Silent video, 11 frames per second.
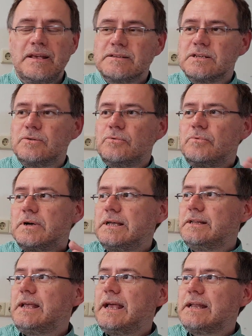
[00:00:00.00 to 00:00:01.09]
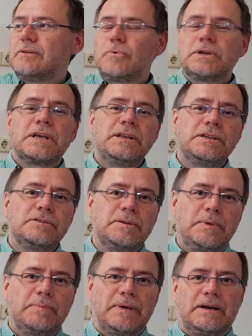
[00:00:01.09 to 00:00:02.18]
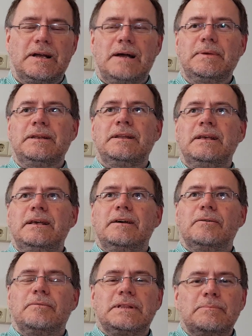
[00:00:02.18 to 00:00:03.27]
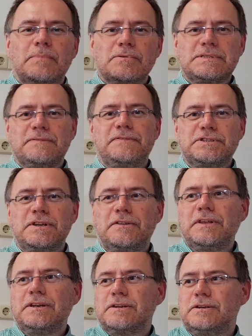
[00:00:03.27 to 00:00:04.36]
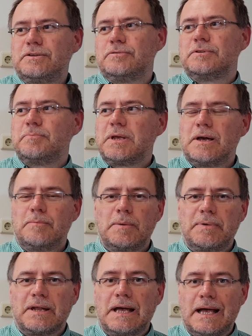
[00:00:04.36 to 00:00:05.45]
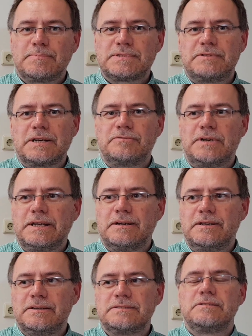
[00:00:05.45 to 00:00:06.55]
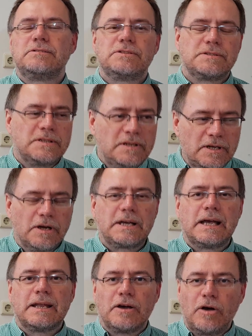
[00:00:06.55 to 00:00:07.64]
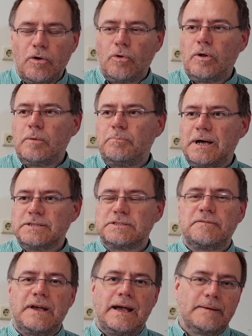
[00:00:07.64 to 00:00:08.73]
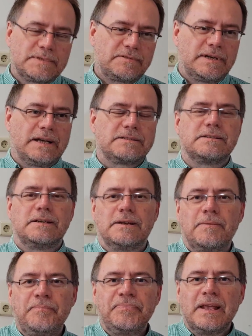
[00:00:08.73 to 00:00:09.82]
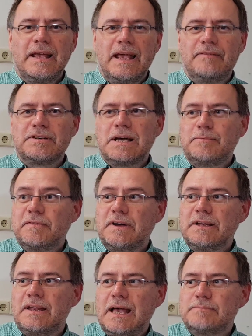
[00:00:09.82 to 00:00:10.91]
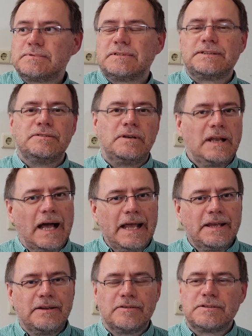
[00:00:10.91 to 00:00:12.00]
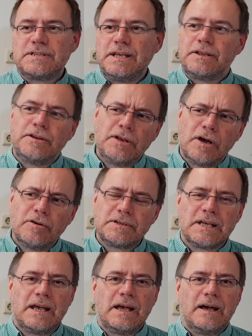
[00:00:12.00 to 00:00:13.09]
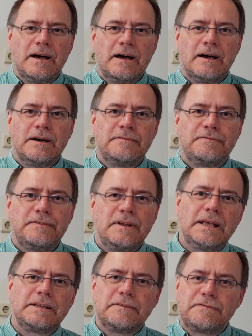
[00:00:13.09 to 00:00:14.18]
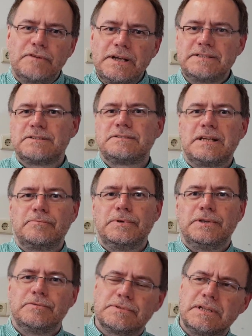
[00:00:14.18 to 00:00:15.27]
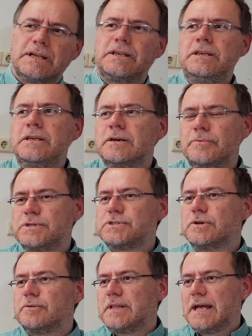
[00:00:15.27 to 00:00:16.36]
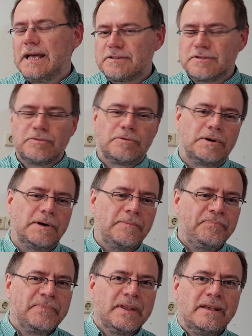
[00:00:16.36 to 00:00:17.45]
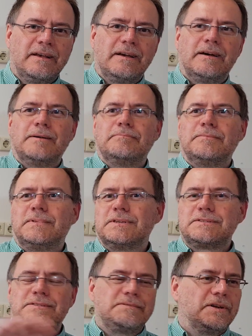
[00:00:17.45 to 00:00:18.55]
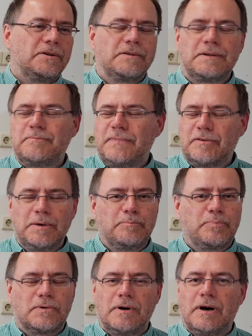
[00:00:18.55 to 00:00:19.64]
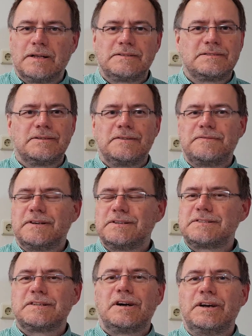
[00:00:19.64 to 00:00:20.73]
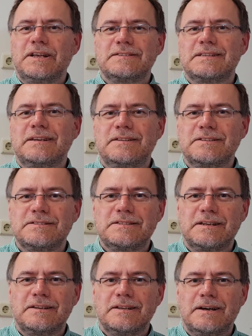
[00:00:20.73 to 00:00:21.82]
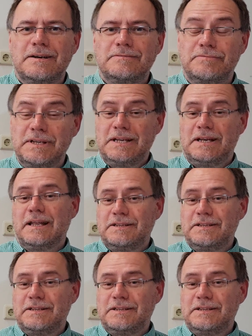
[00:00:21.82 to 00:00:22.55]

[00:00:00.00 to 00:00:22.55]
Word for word: So what, in the end, what can you do to be better? I mean, the most efficient thing to do to become a better abstract writer is to just look at a whole bunch of abstracts. And every time you find an abstract that you like, you know, take note of like the phrases that we use, like here we show that, or um, this, you know, a very broad sort of uh, starting sentence that uh, really